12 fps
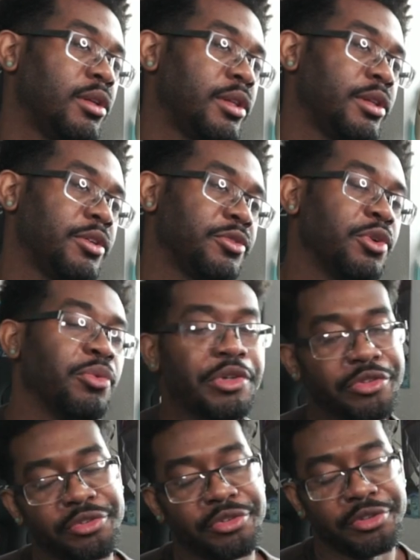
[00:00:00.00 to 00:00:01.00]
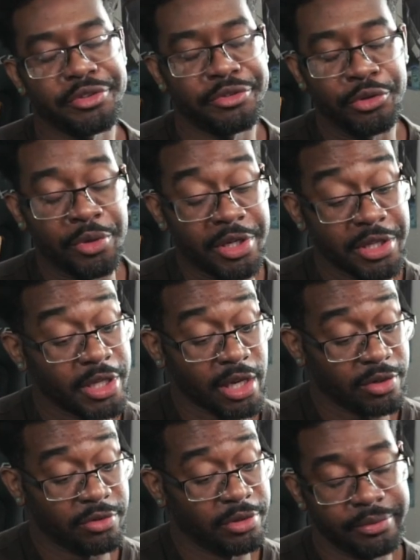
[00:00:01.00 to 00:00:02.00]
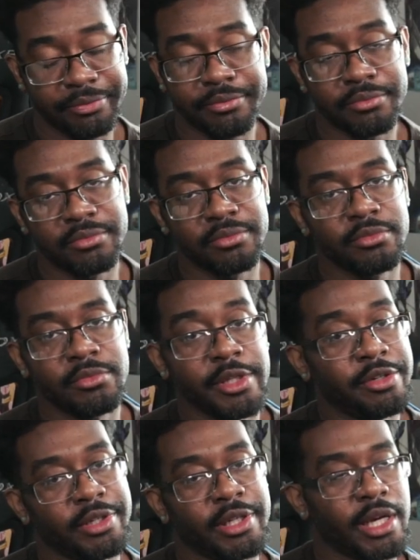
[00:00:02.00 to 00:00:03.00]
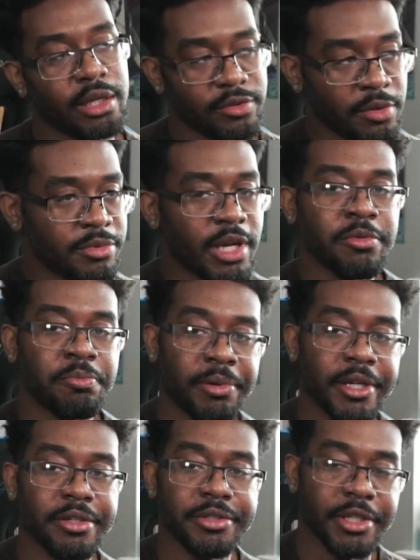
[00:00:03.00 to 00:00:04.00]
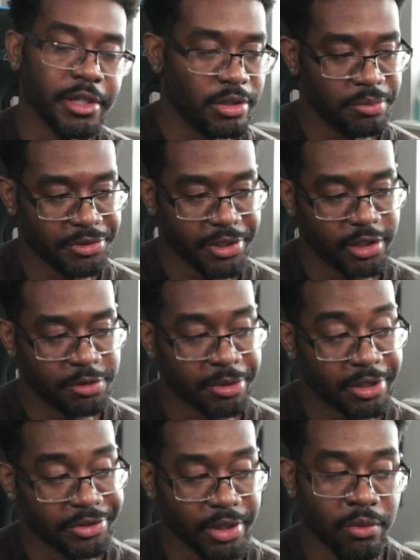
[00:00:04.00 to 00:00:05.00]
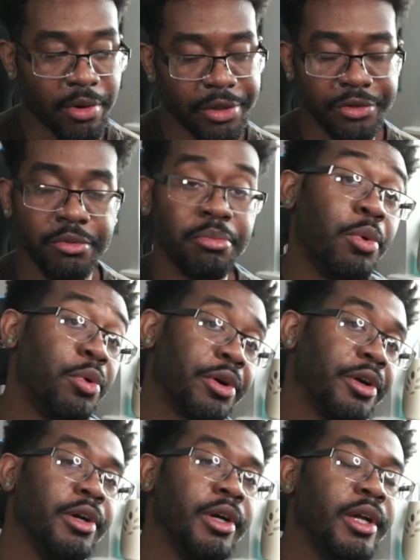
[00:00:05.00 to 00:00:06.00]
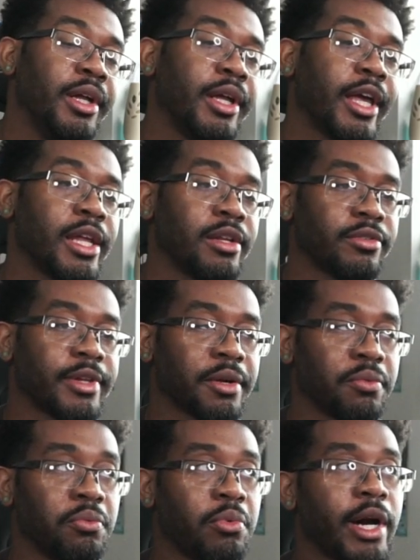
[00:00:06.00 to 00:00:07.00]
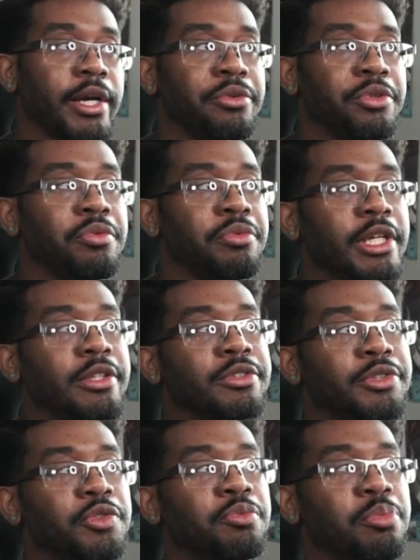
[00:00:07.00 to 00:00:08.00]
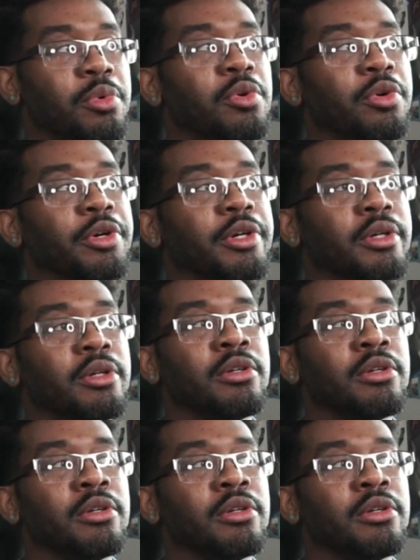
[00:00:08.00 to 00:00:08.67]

there's no reason to do anything extra. Literally, like, sometimes players kill themselves because they want to do more, and it's like, why do you need to do more